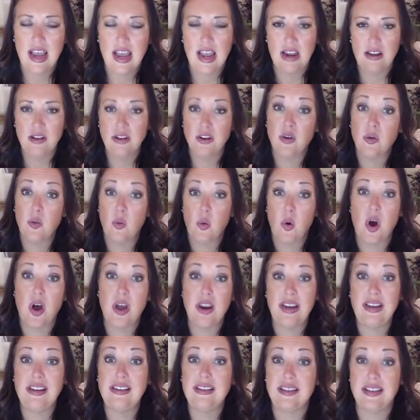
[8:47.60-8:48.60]
and you're
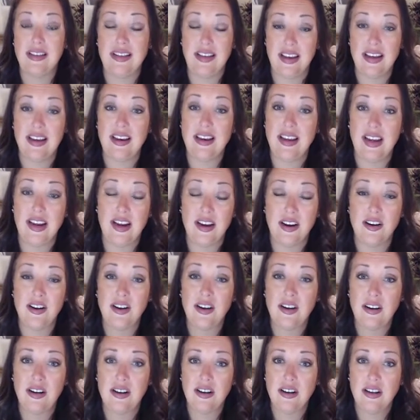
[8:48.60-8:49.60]
wanting to get
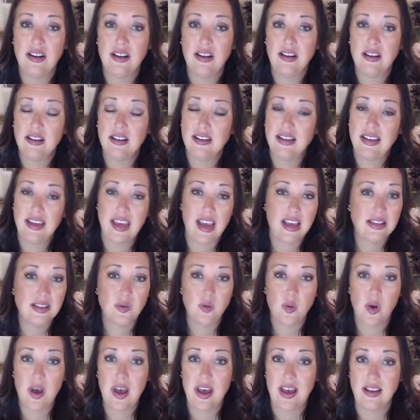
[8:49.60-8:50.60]
here, guess
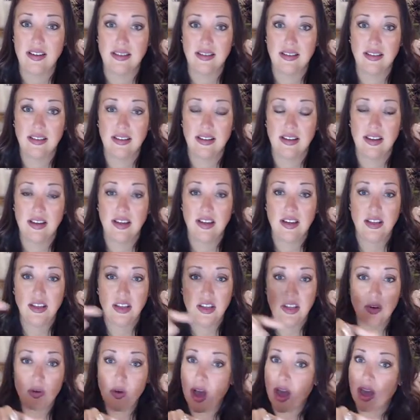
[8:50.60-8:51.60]
what?
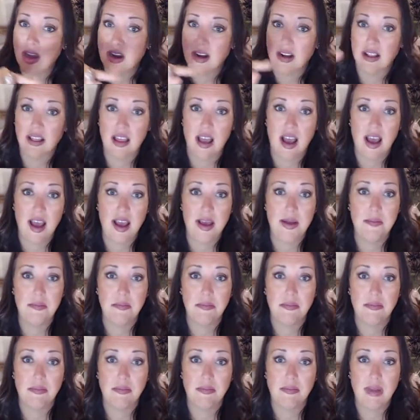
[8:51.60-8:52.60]
You got to
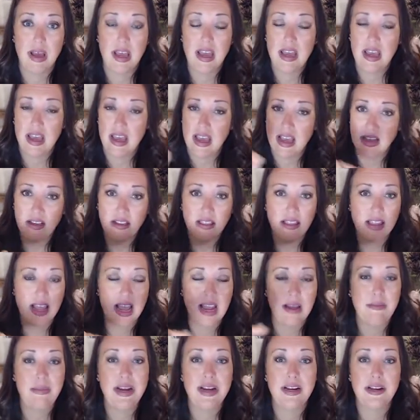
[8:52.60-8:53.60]
climb. And
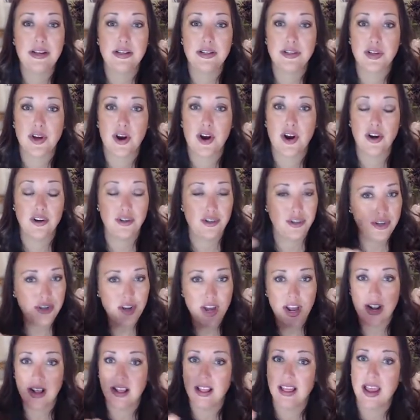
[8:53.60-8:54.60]
climbing is hard. You
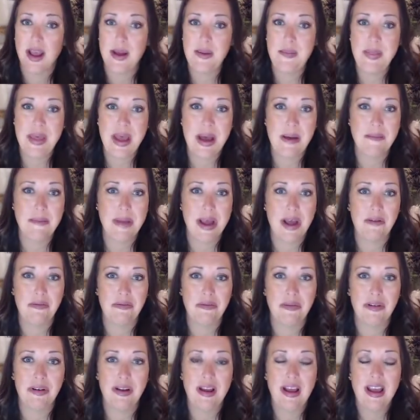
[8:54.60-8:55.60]
got to climb that
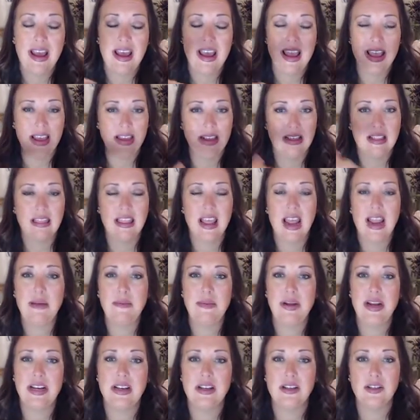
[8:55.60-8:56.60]
mountain. And
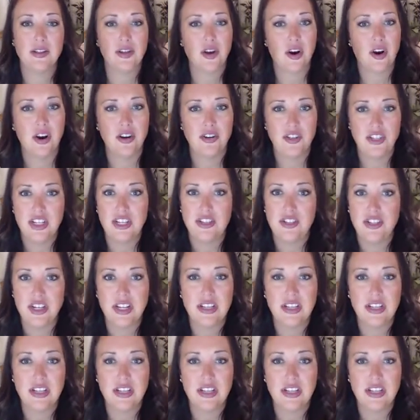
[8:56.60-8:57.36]
climbing is hard. You